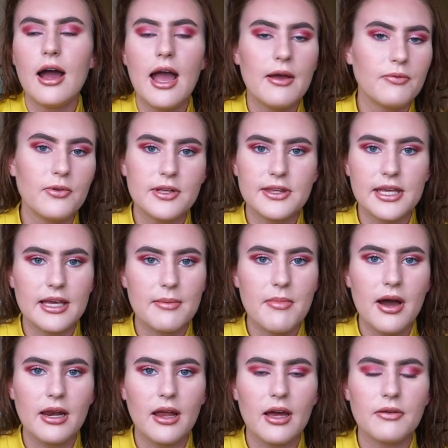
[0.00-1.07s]
everything in
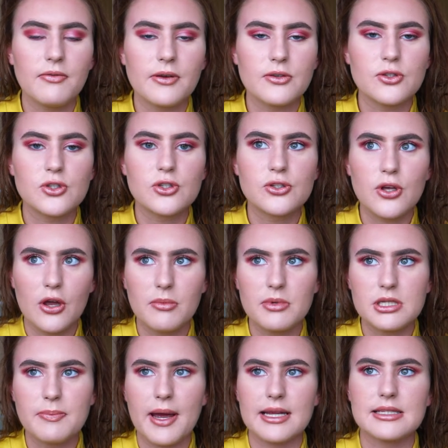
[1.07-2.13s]
my life feels so
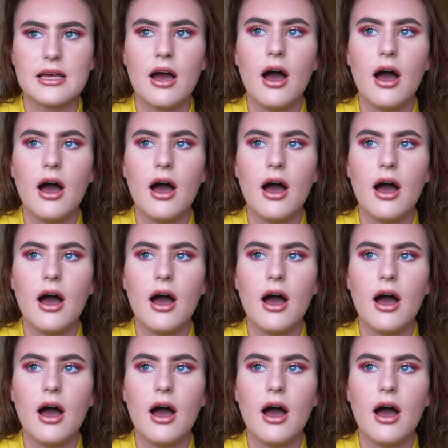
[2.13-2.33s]
much better.